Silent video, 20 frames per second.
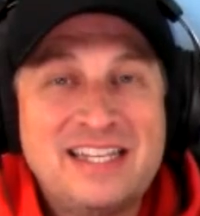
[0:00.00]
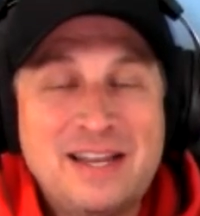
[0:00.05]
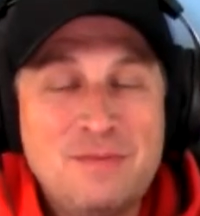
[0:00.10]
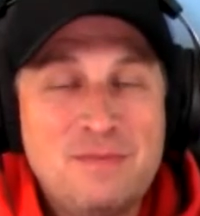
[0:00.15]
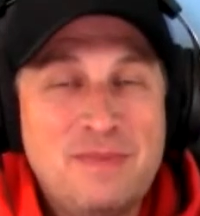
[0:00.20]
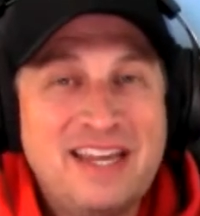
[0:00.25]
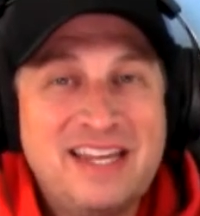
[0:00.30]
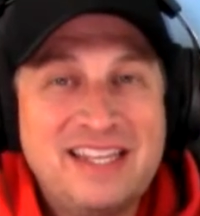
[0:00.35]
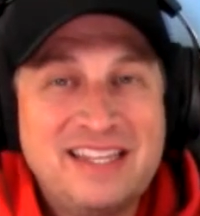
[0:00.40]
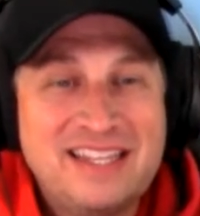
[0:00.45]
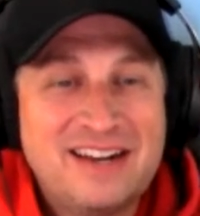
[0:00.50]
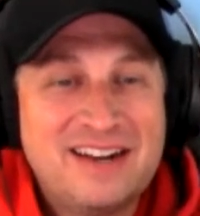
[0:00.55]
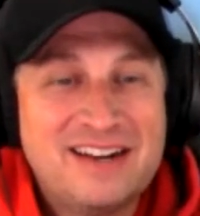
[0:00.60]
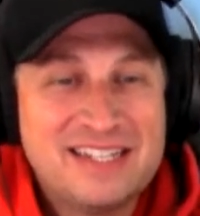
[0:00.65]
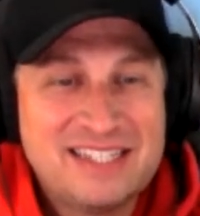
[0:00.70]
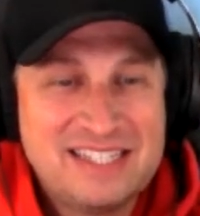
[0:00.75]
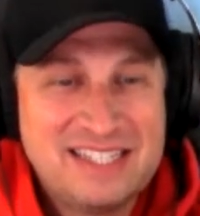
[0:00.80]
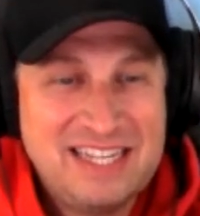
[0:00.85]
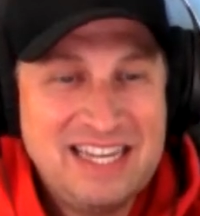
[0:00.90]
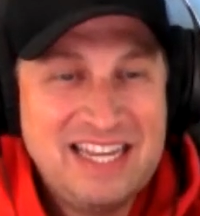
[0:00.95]
didn't make it there
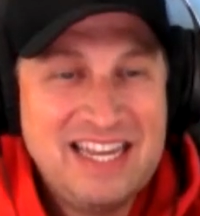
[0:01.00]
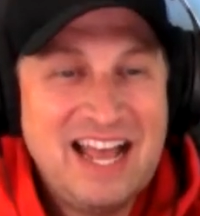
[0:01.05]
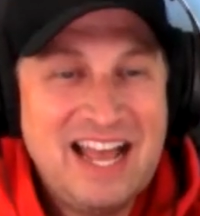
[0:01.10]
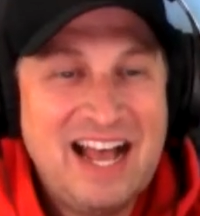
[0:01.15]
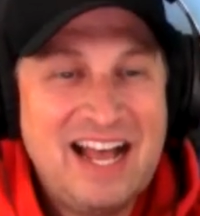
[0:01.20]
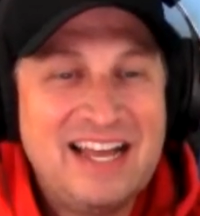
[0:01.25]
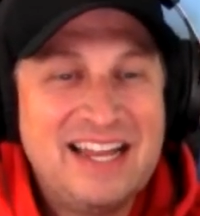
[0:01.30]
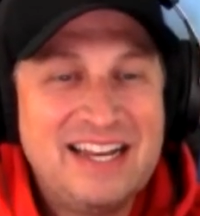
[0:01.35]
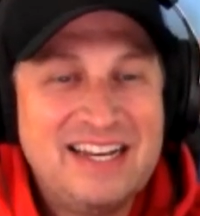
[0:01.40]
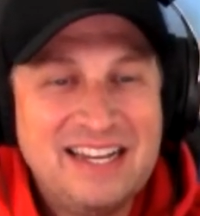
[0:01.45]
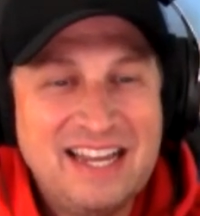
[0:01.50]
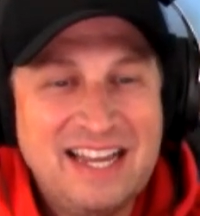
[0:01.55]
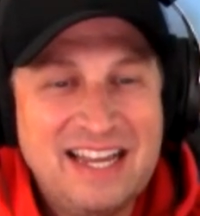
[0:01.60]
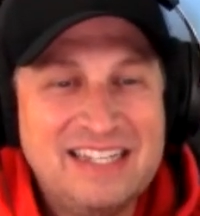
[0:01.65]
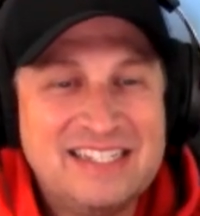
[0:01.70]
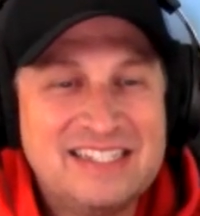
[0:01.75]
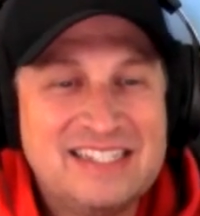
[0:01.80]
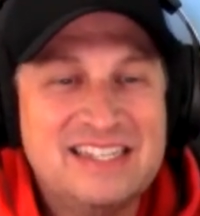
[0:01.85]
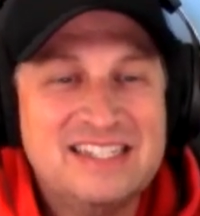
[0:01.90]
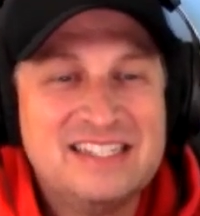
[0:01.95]
because he had
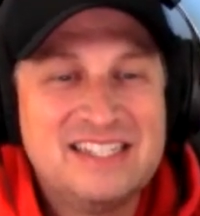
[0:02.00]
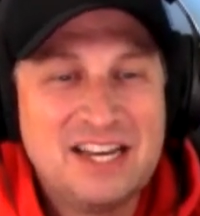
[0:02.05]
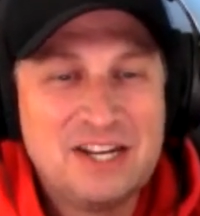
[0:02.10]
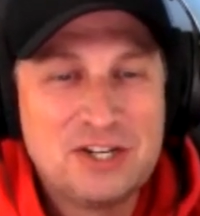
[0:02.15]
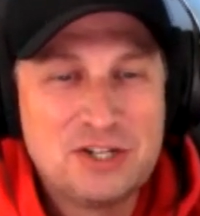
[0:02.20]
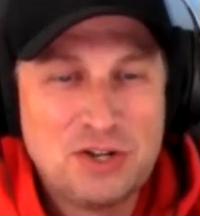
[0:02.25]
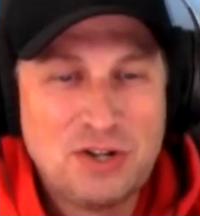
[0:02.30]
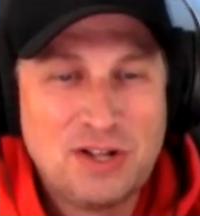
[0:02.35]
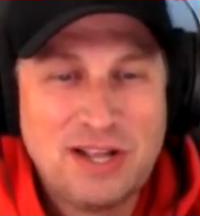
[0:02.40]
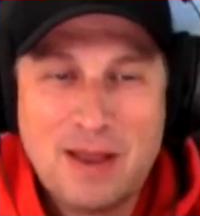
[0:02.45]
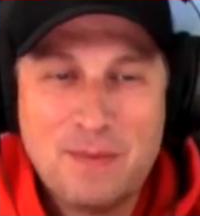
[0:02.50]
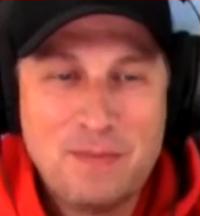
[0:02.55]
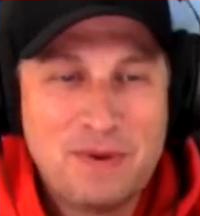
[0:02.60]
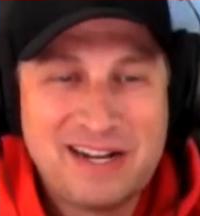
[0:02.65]
a sensational game,